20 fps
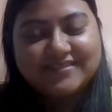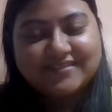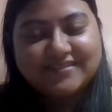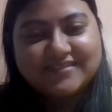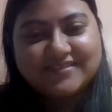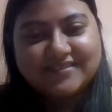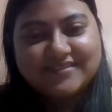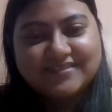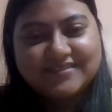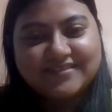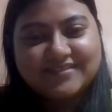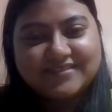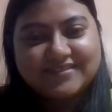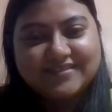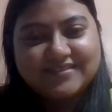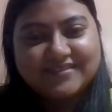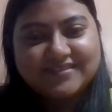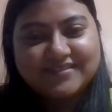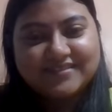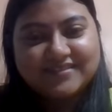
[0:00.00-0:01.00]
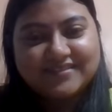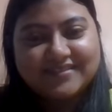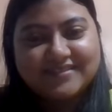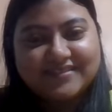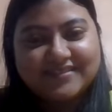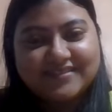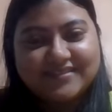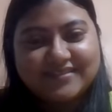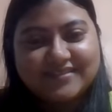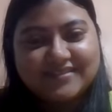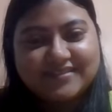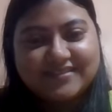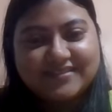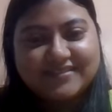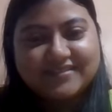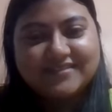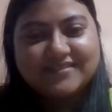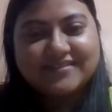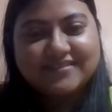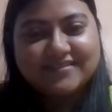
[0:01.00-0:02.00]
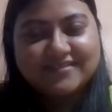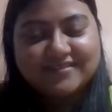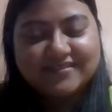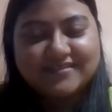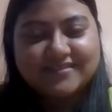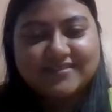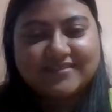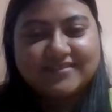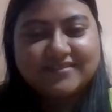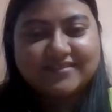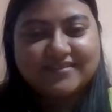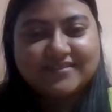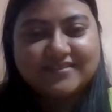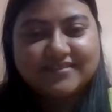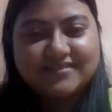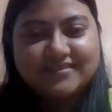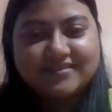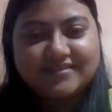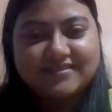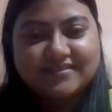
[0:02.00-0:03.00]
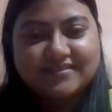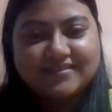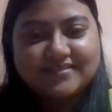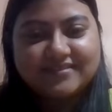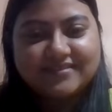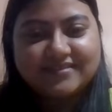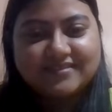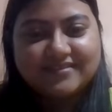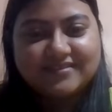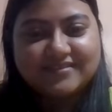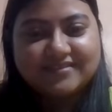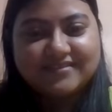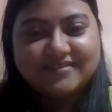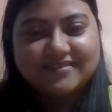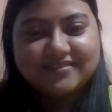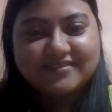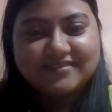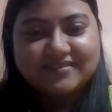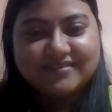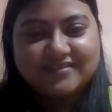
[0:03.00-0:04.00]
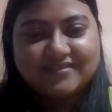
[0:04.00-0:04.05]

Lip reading: This person isn't speaking.